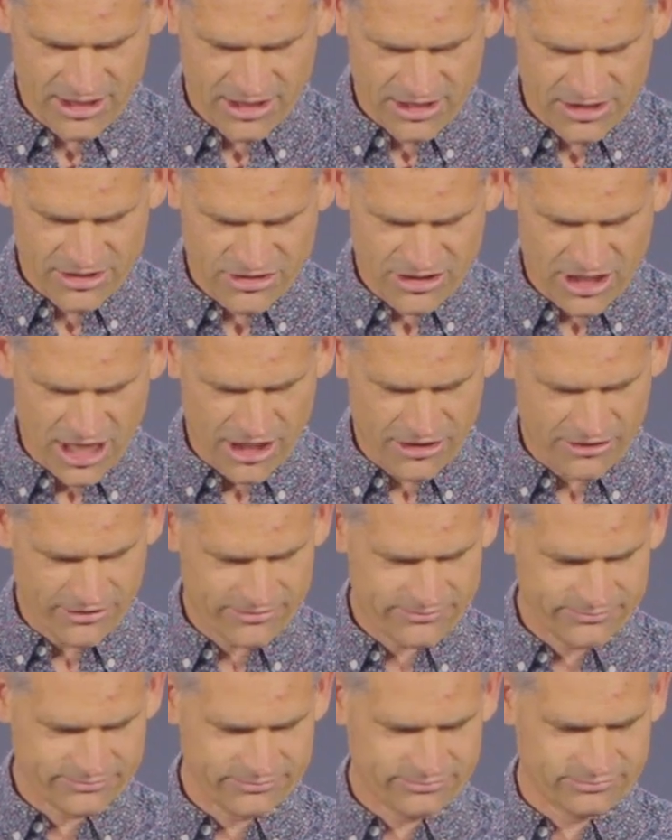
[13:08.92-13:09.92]
So,
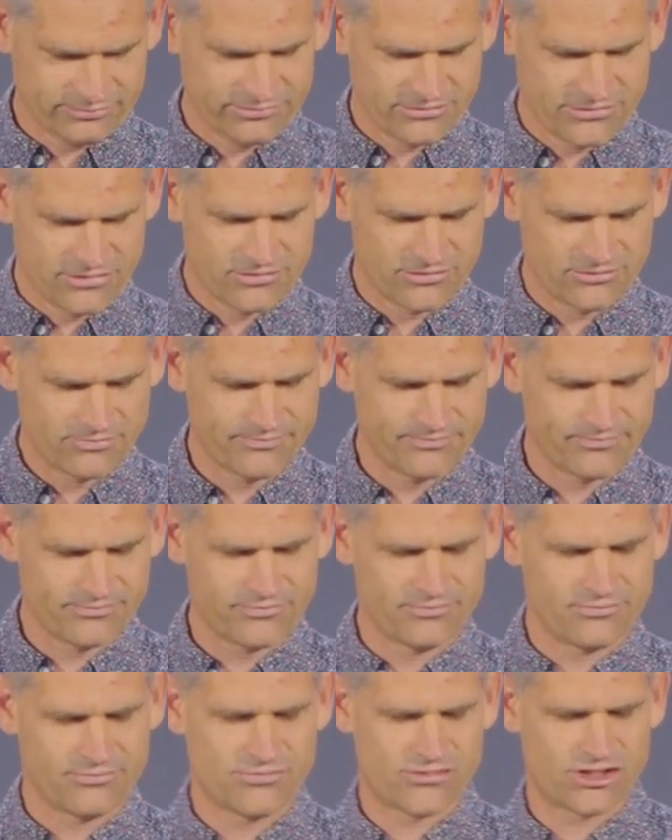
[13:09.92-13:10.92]

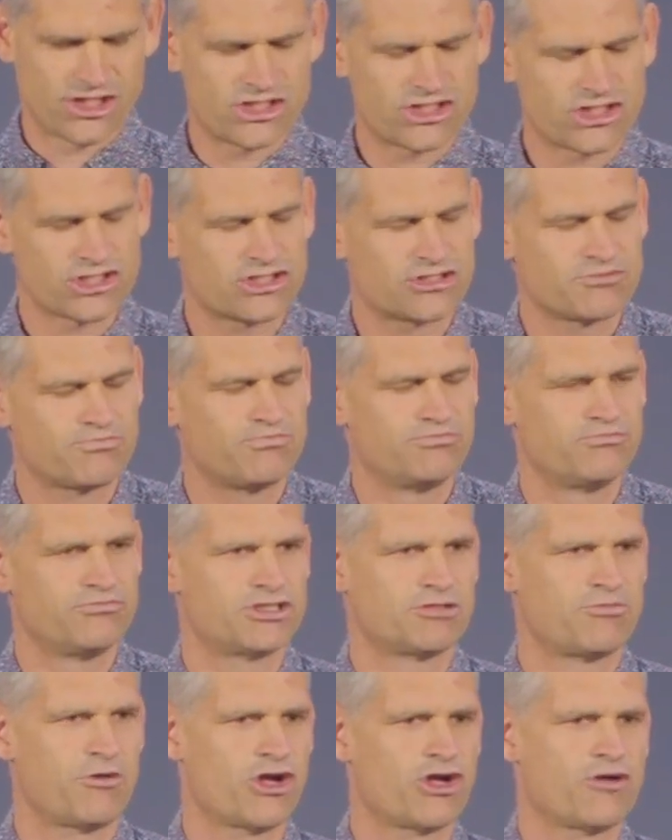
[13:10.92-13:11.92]
Jesus
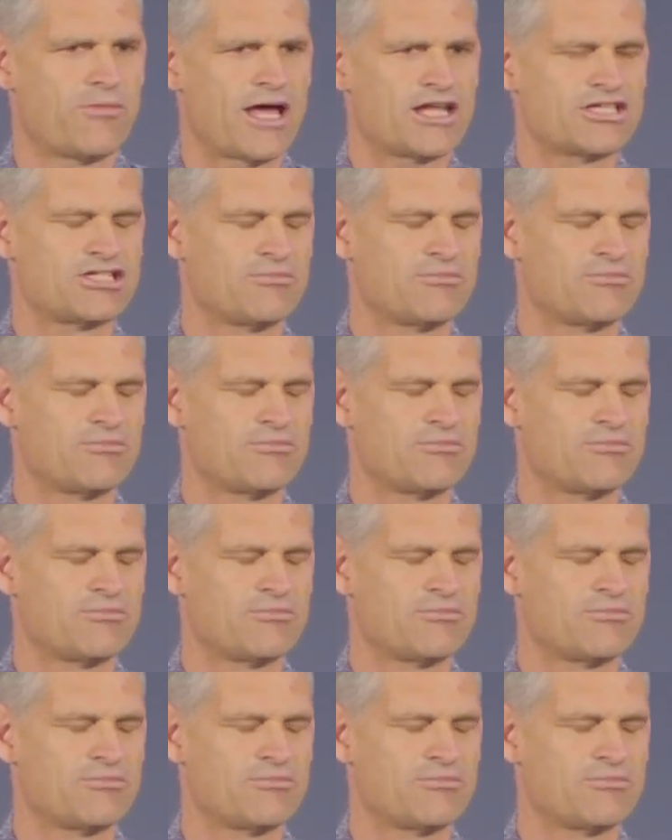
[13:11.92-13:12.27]
spoke about some